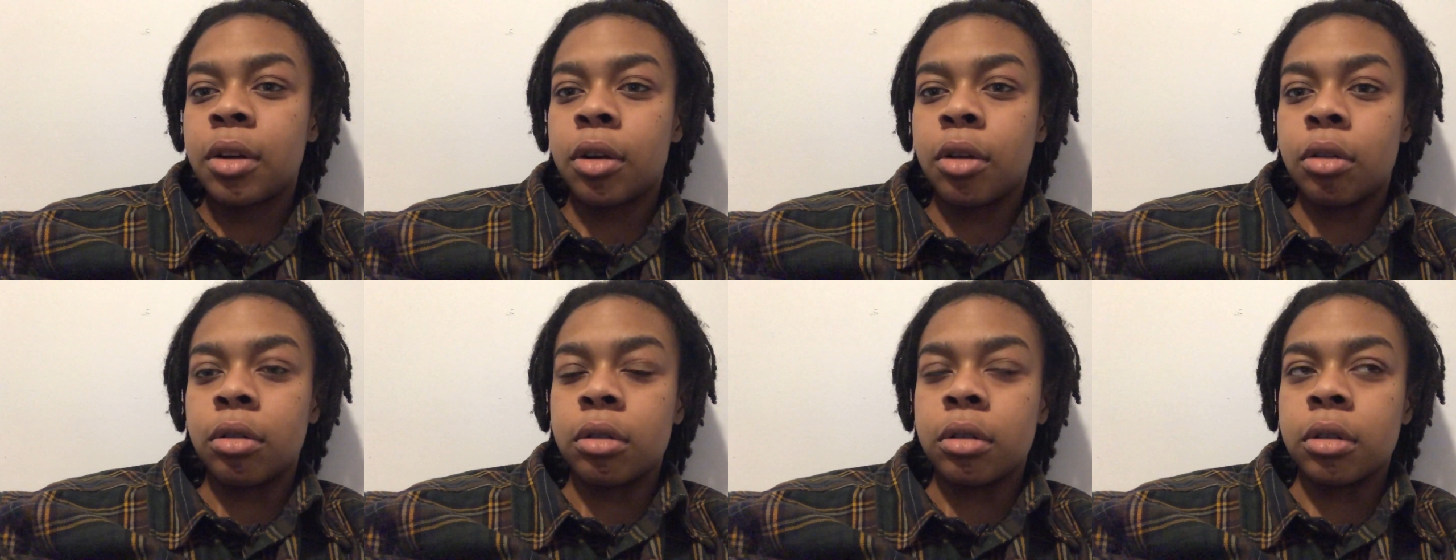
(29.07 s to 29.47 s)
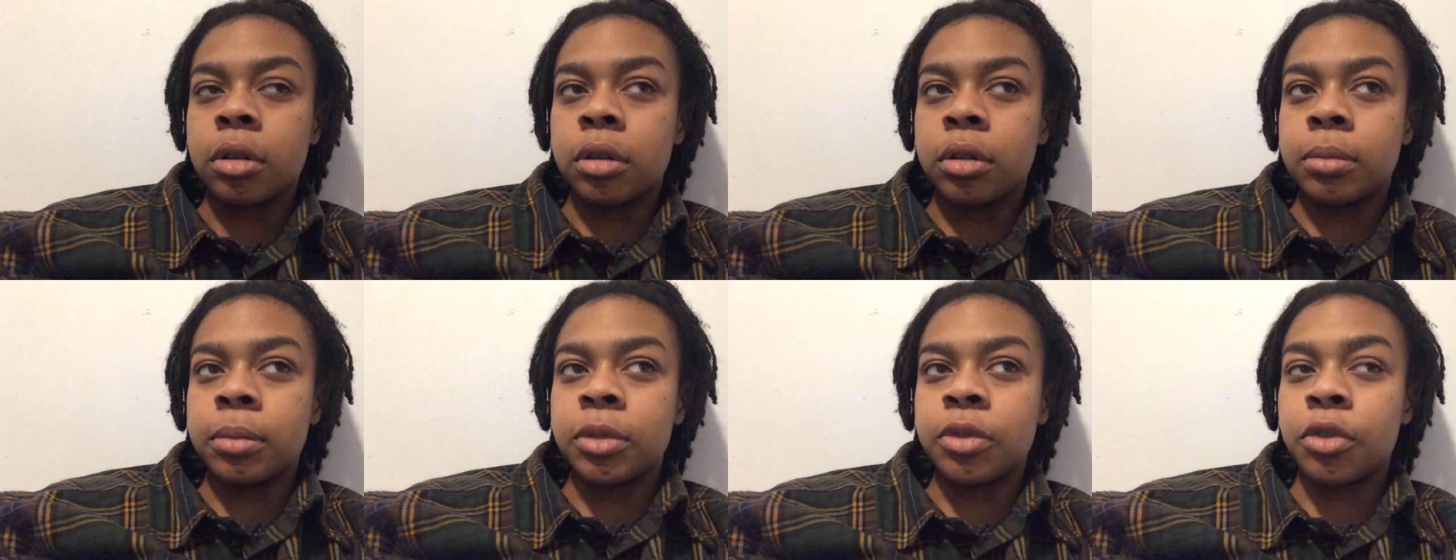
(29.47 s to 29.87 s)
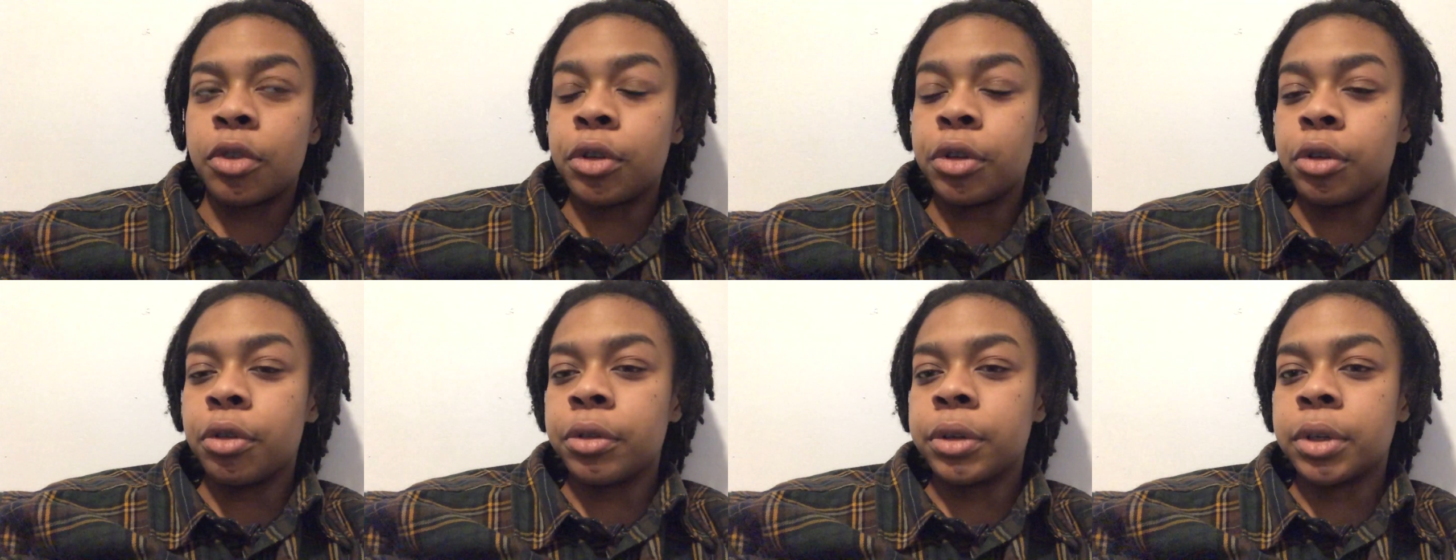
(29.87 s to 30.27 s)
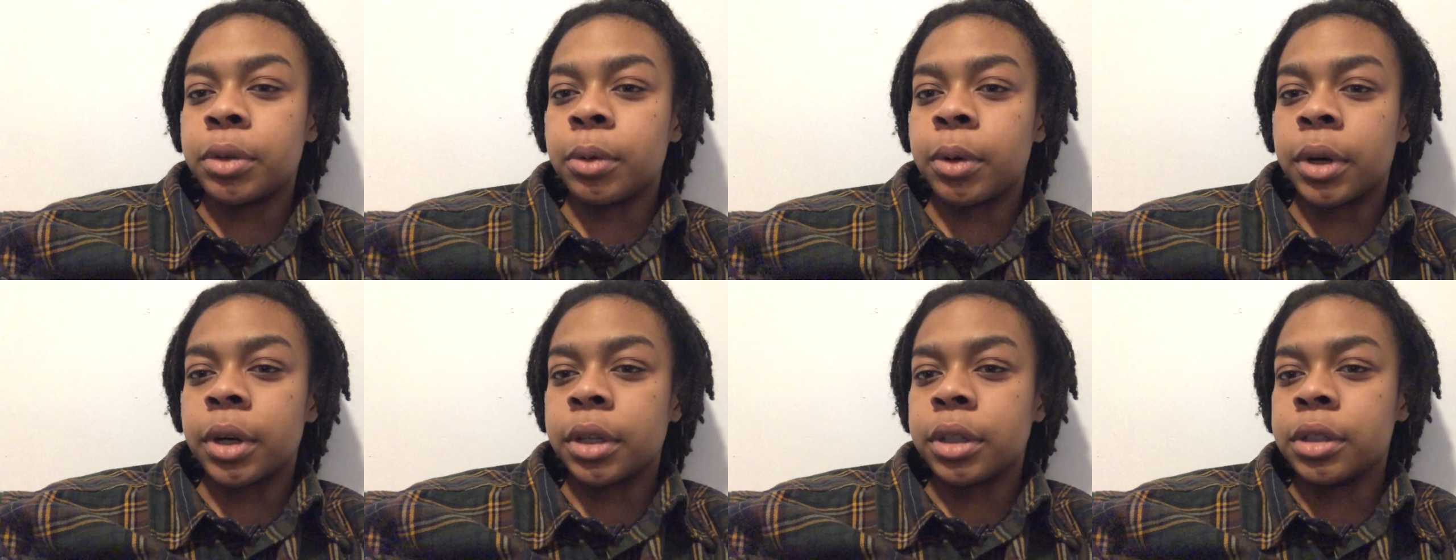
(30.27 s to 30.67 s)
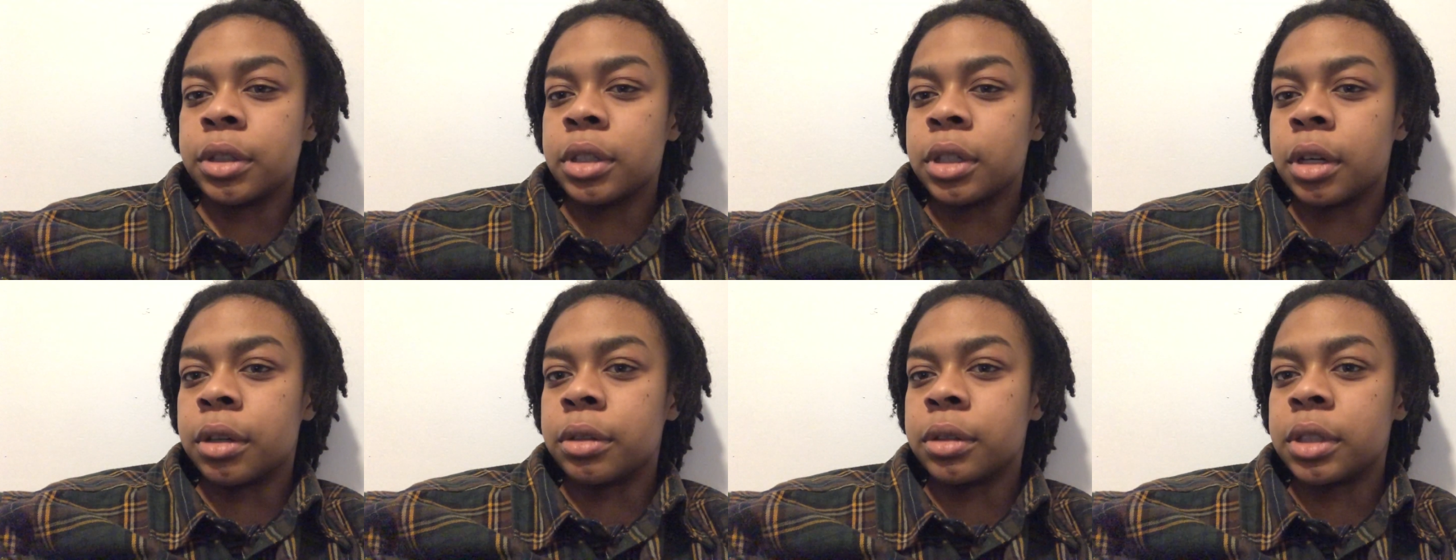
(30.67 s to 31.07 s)
Or before you go into work, you
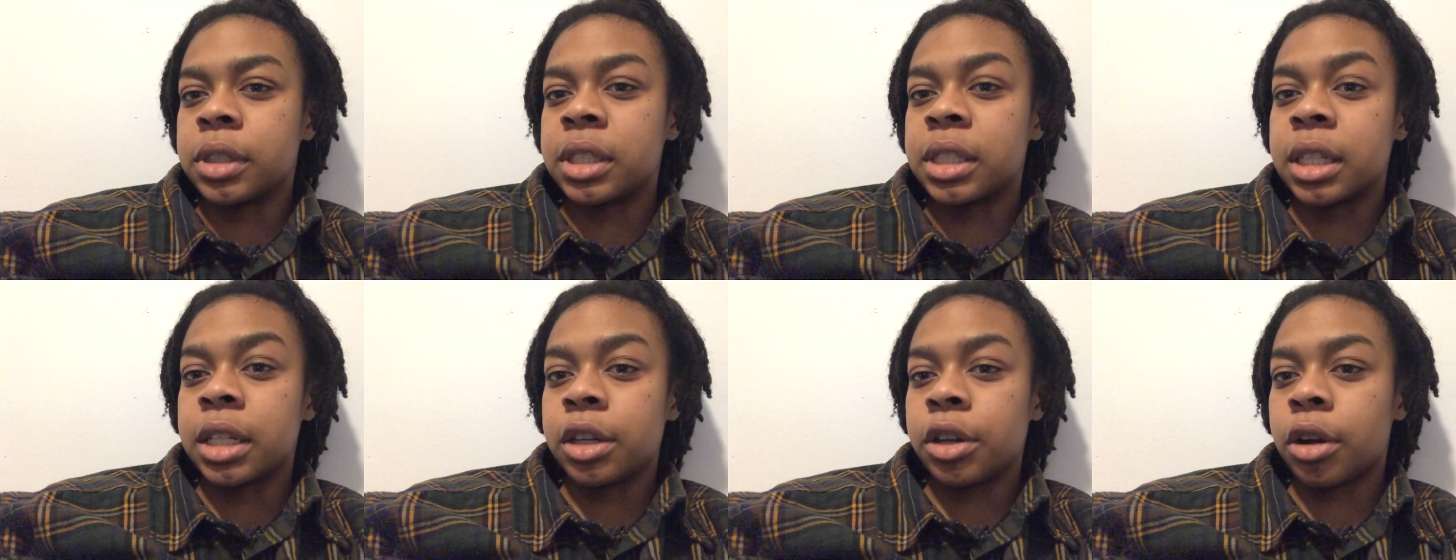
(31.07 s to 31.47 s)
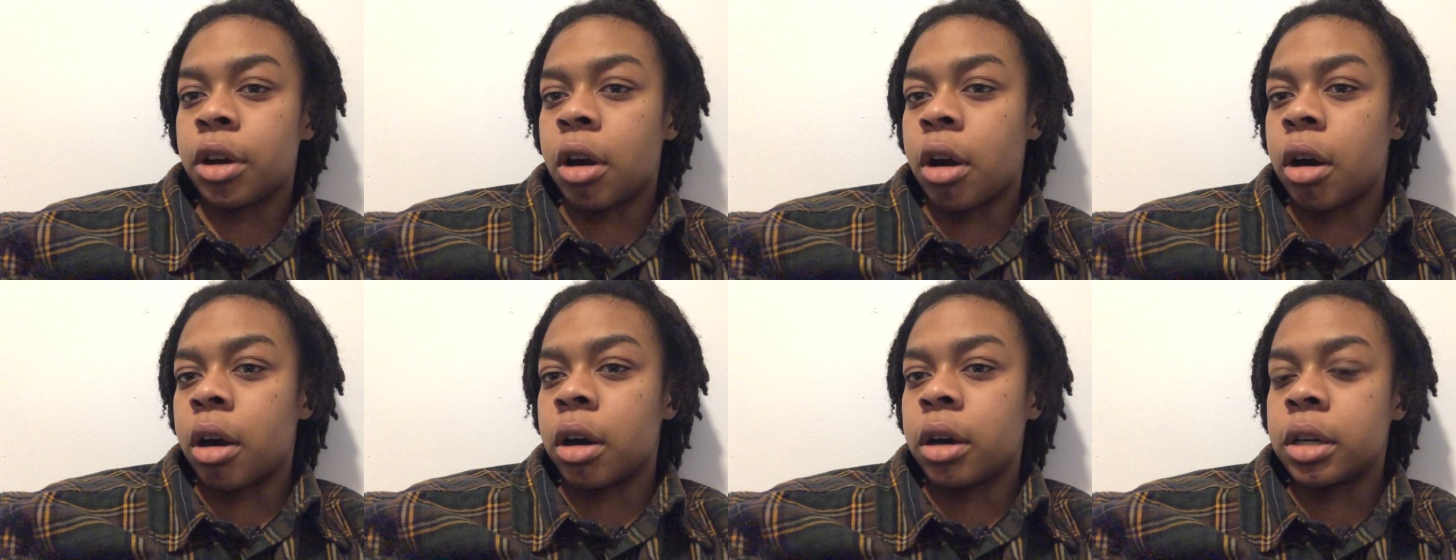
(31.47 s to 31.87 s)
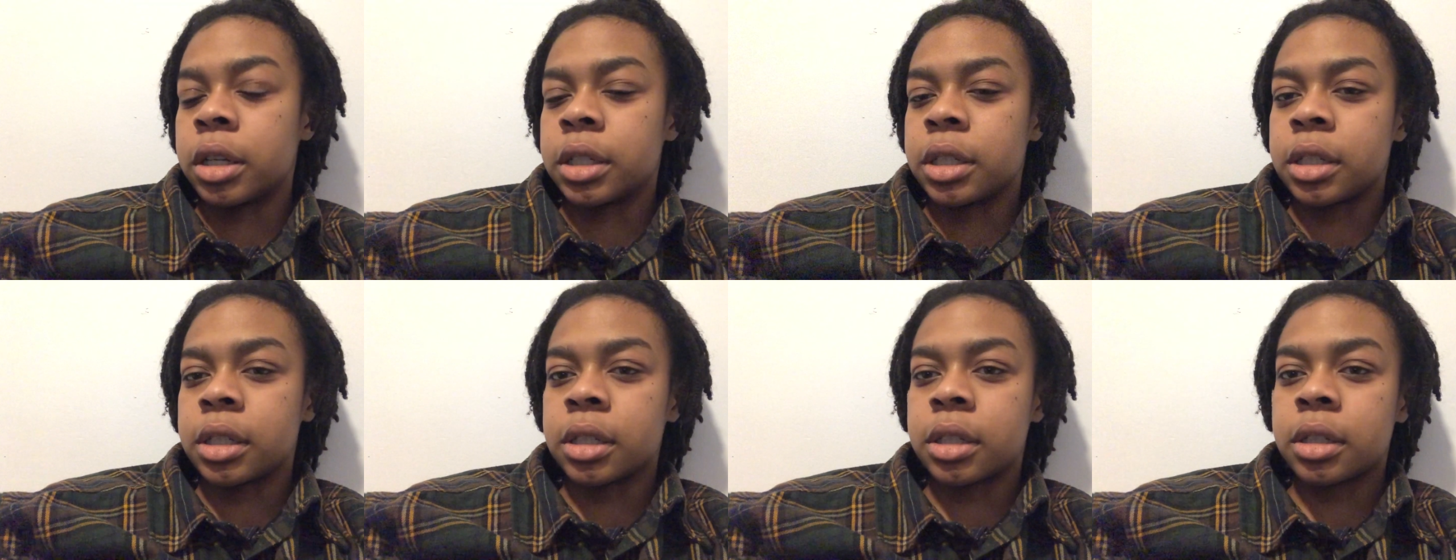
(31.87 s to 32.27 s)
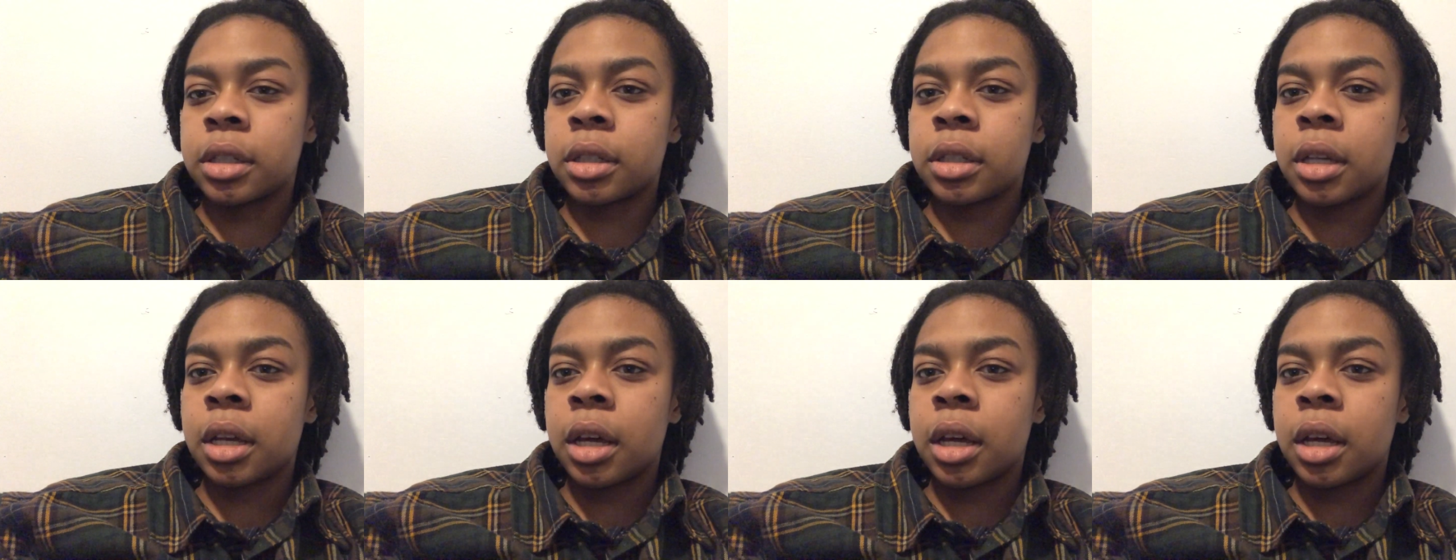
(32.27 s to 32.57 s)
know, just sit in your car and just,